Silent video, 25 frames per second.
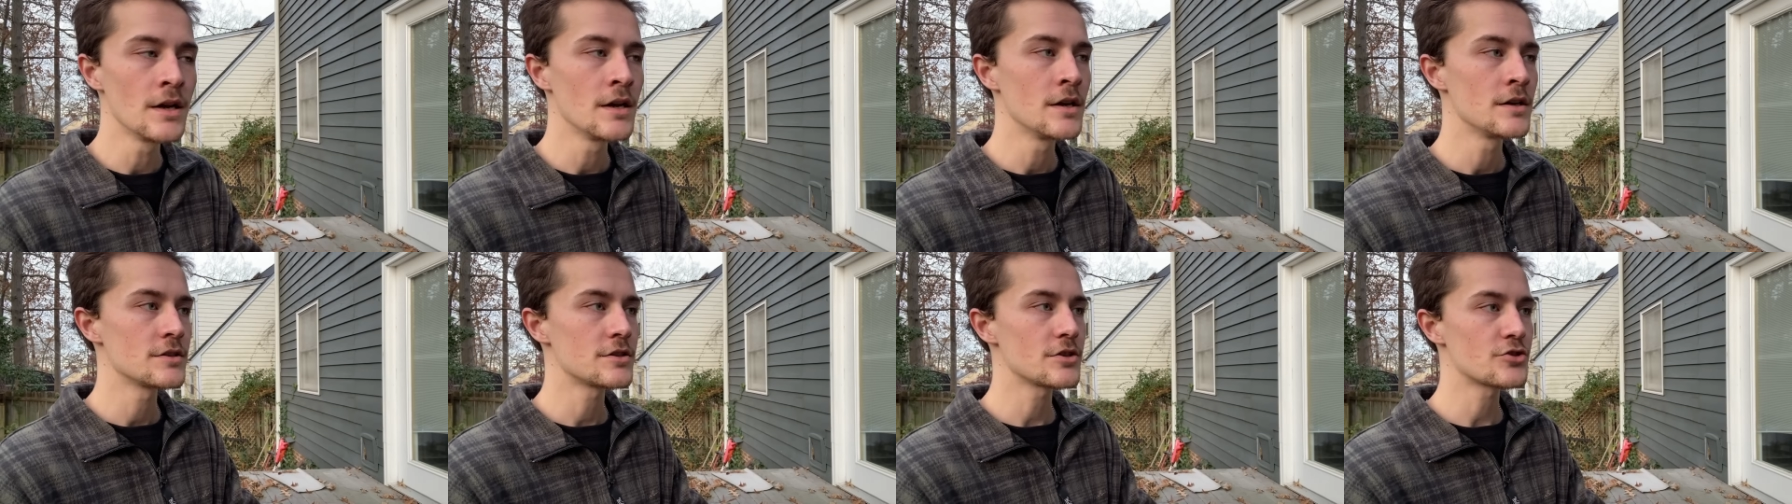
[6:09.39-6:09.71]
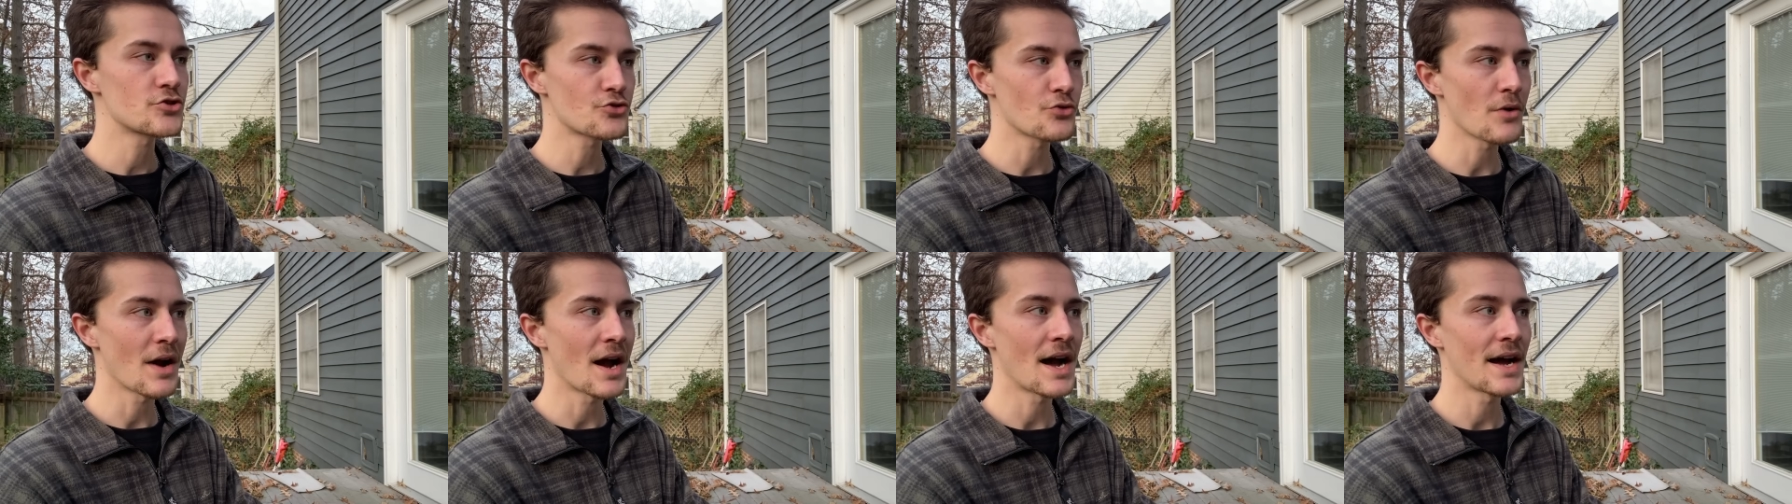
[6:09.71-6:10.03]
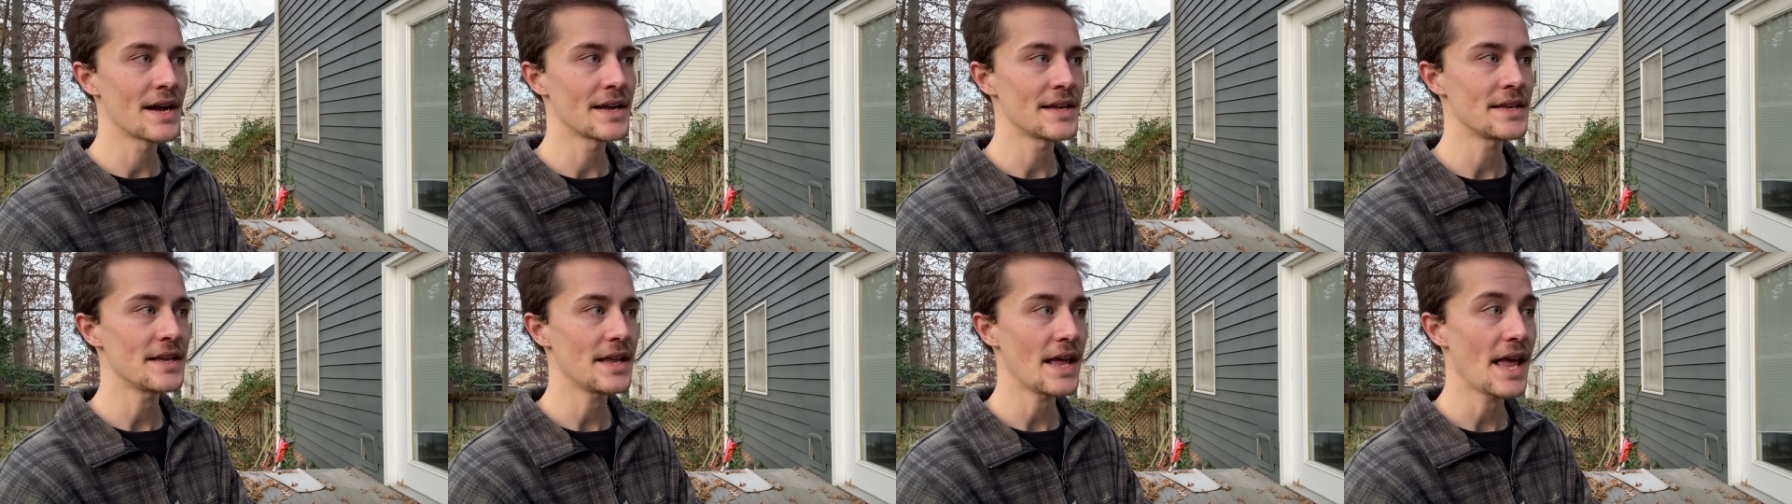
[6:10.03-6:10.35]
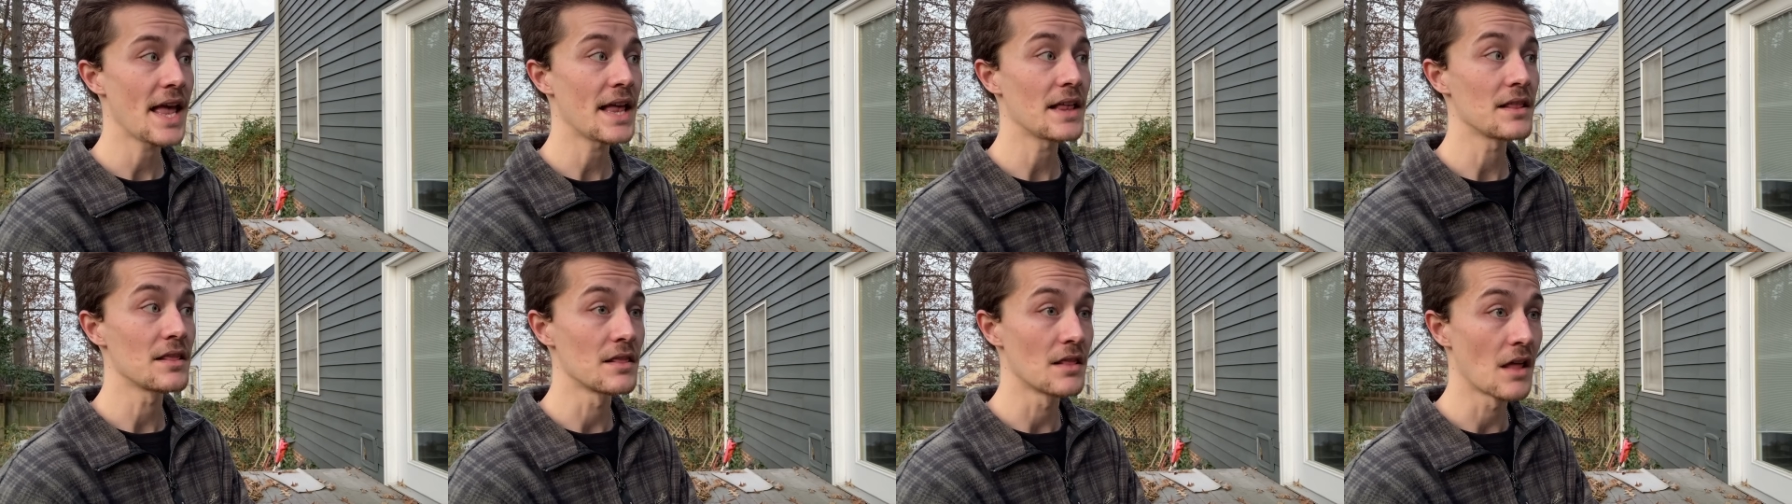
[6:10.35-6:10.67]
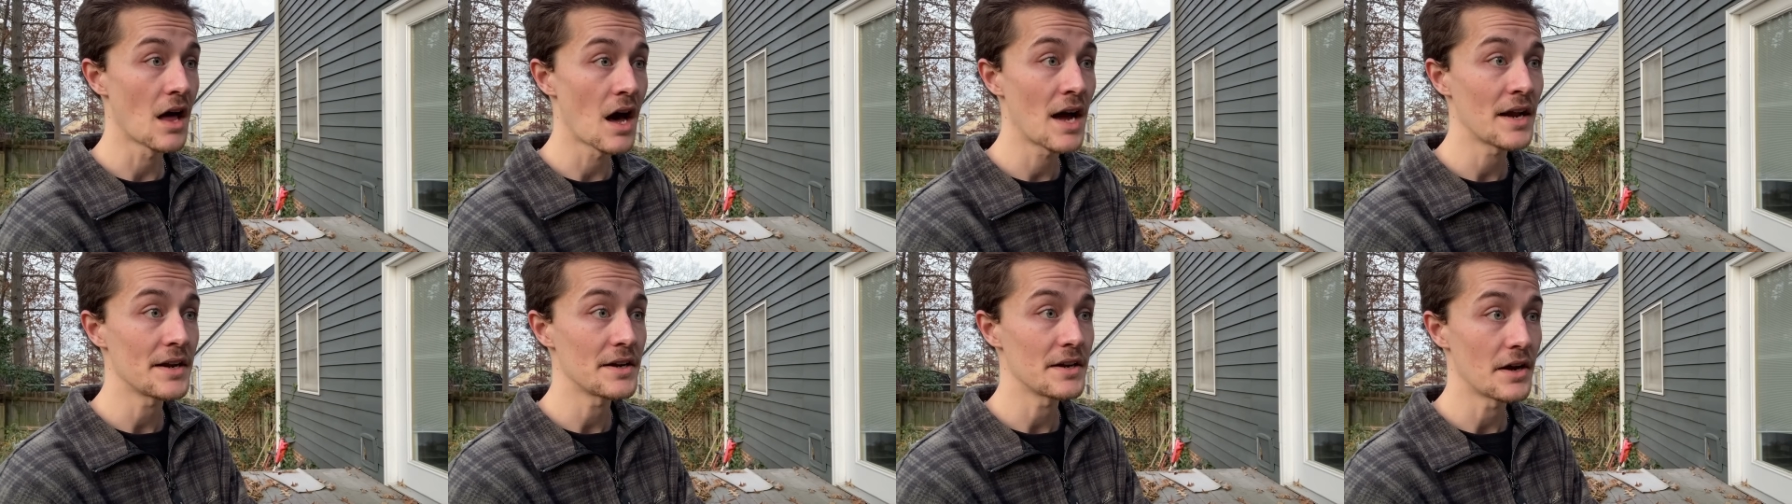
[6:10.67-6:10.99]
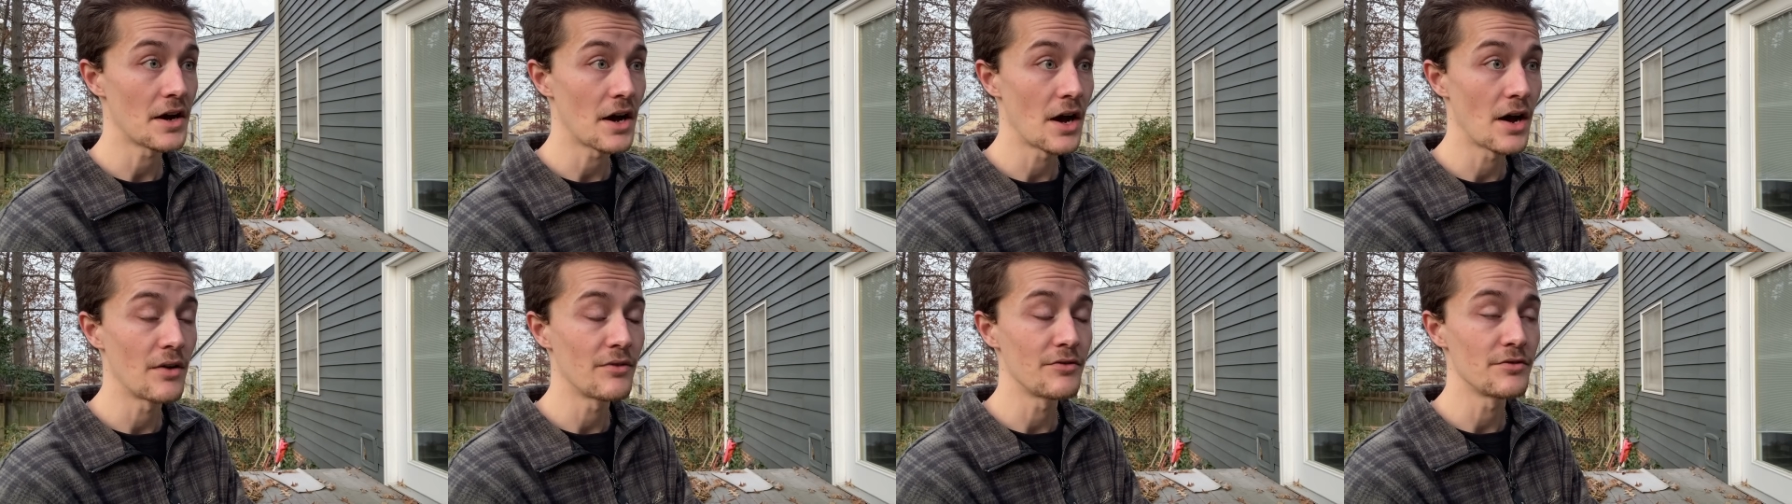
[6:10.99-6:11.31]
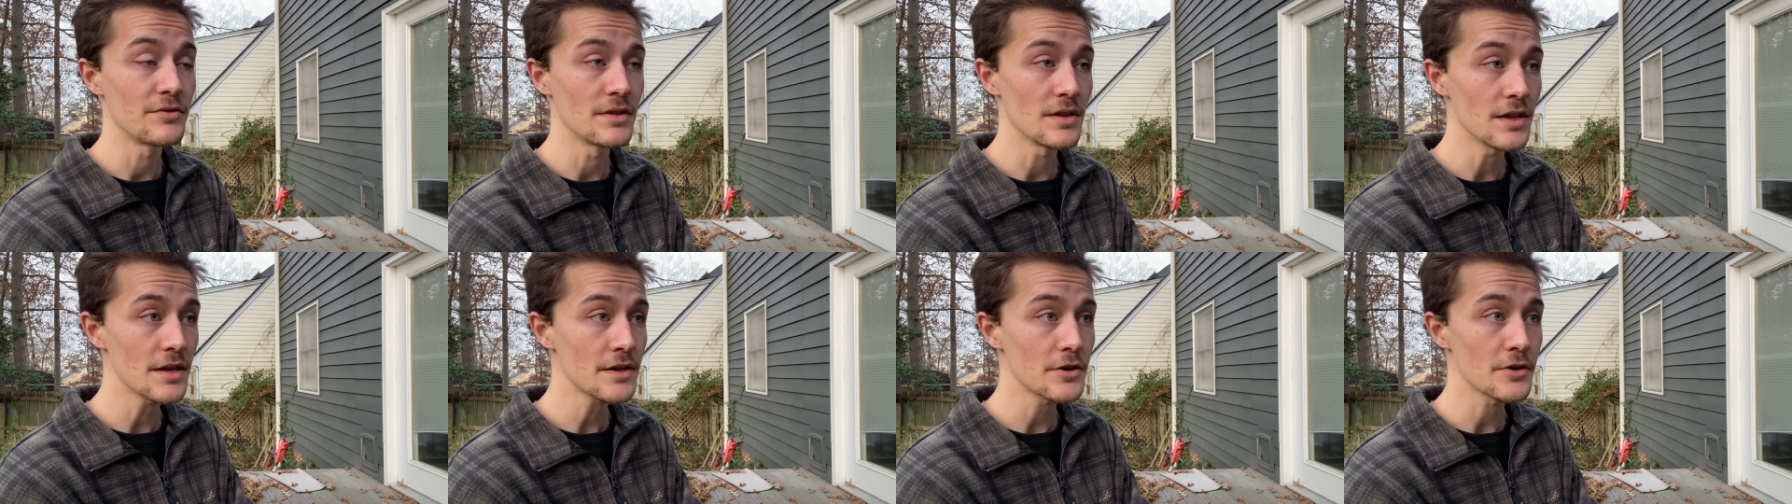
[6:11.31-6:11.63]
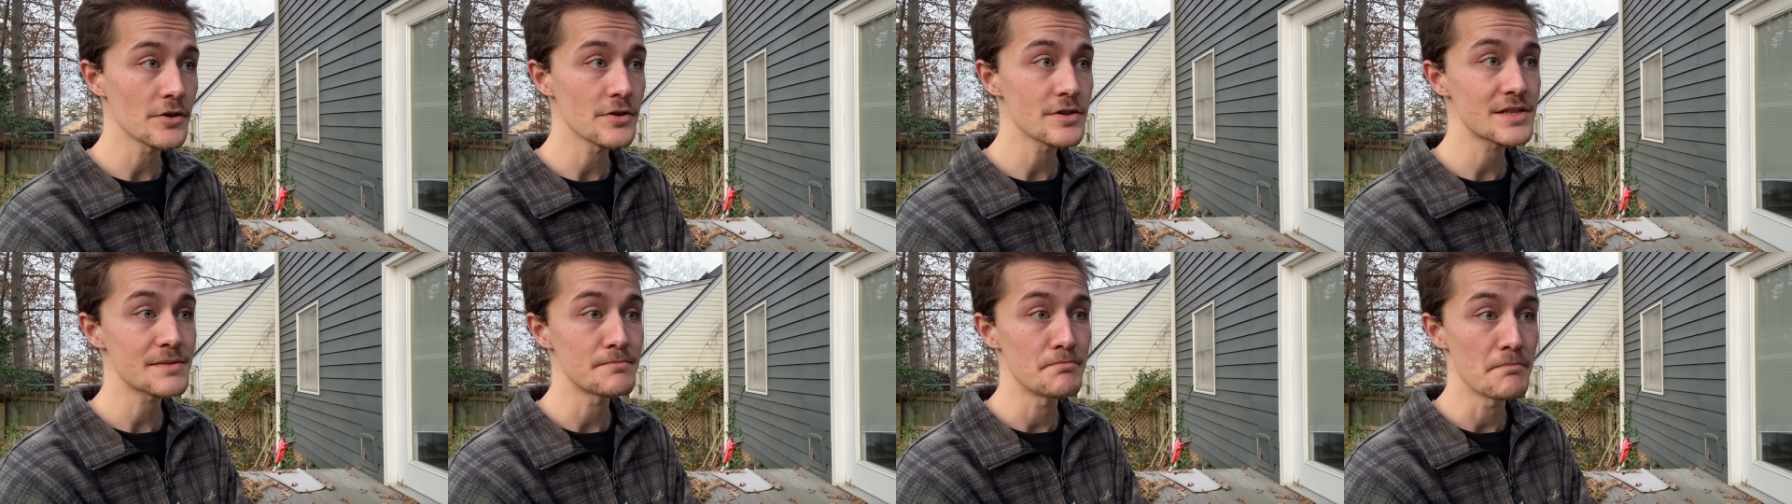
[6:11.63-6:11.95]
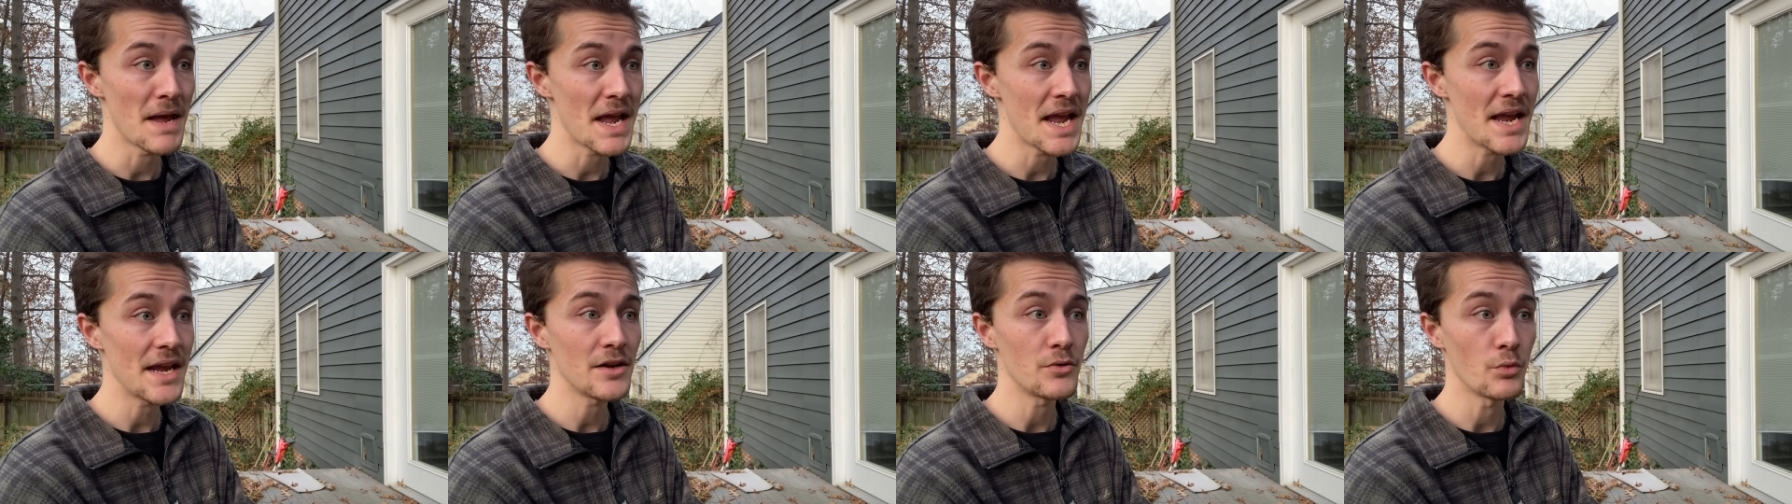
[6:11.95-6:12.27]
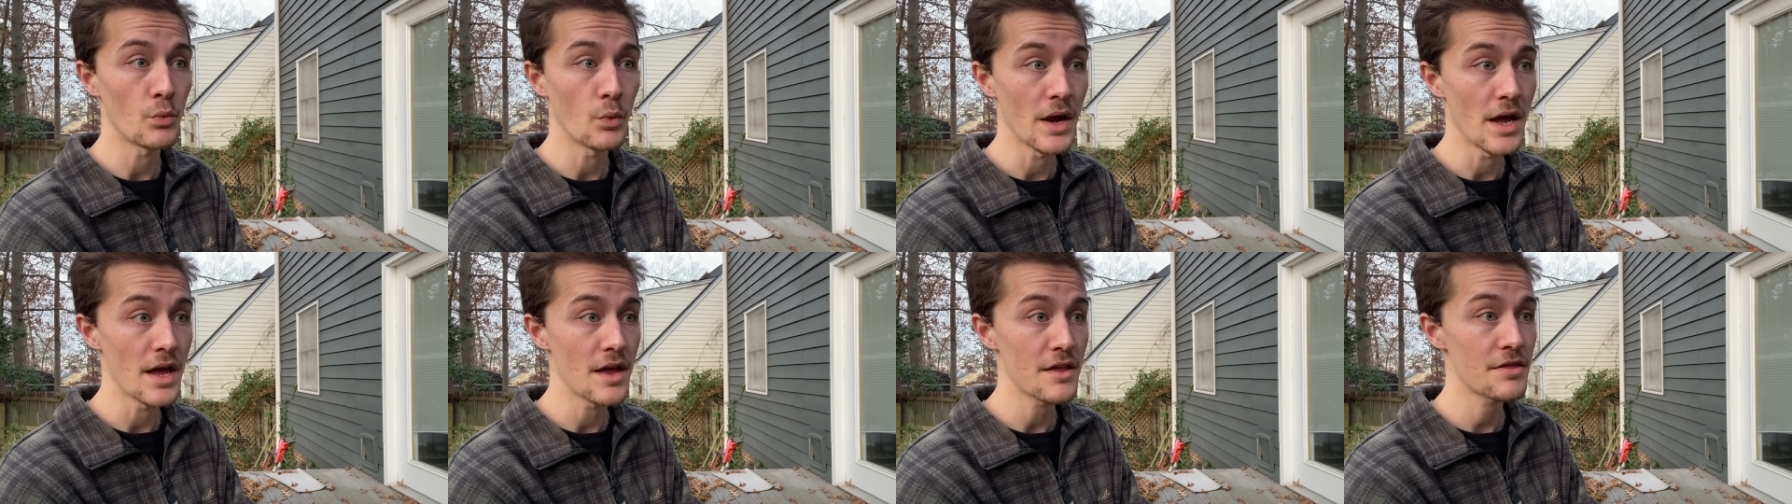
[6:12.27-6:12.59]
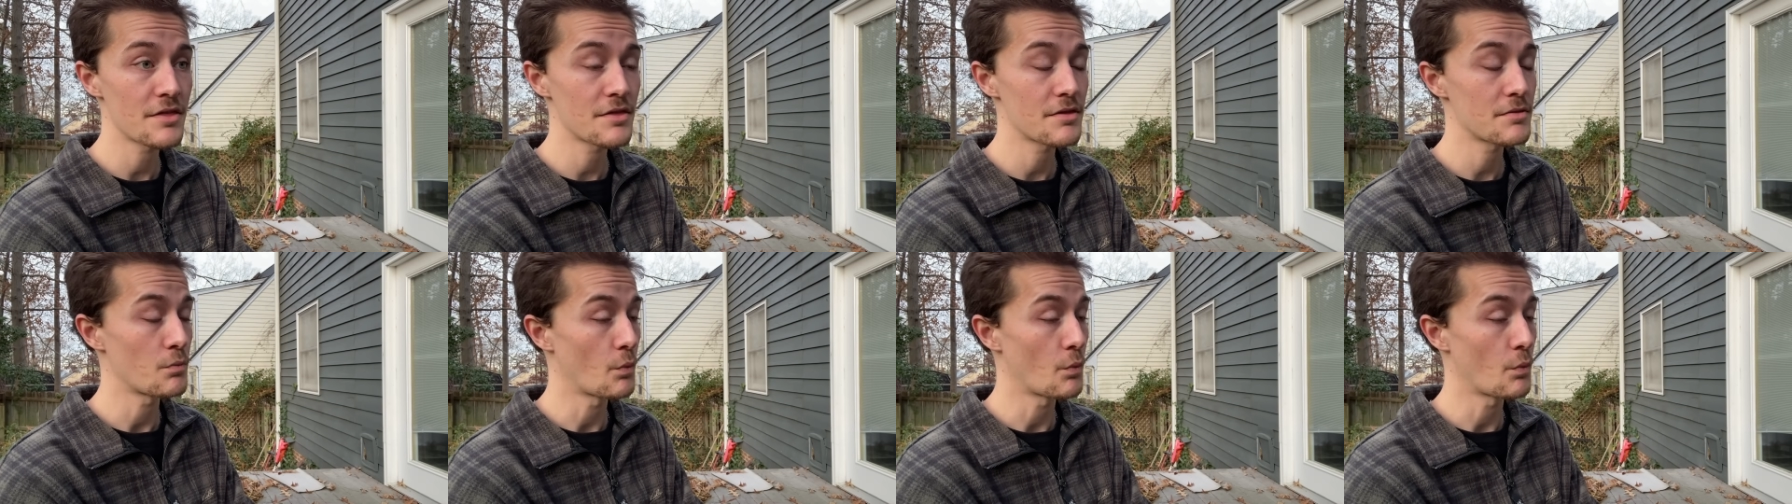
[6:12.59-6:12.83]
to try a lot of liquors made with,